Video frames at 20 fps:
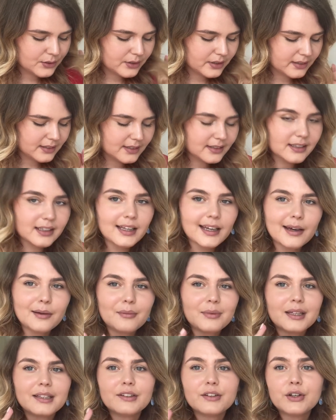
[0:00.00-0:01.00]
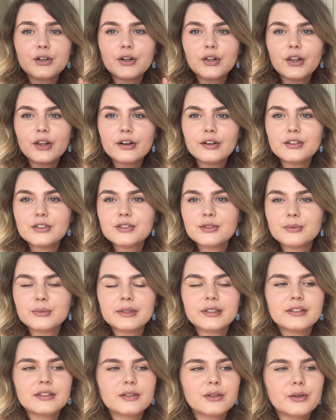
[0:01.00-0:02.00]
can see, I made a collage
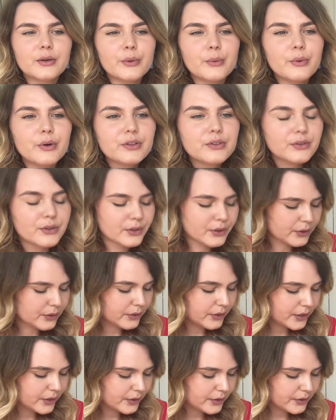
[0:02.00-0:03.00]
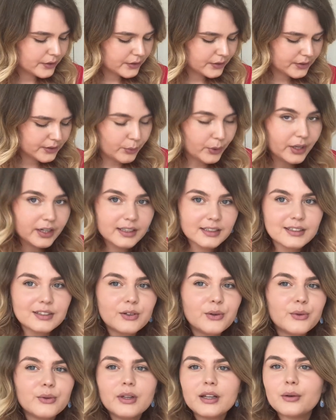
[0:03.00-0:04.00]
with watercolors. One is
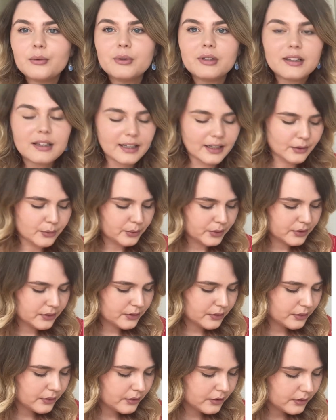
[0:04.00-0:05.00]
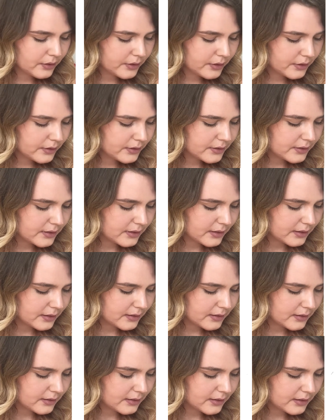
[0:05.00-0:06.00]
only with like watercolors,
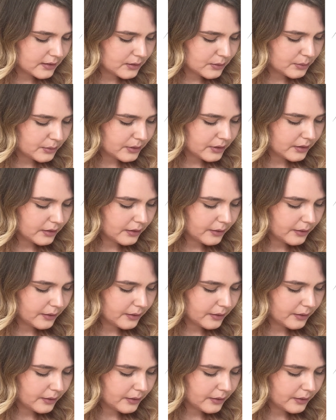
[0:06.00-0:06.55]
it's this one.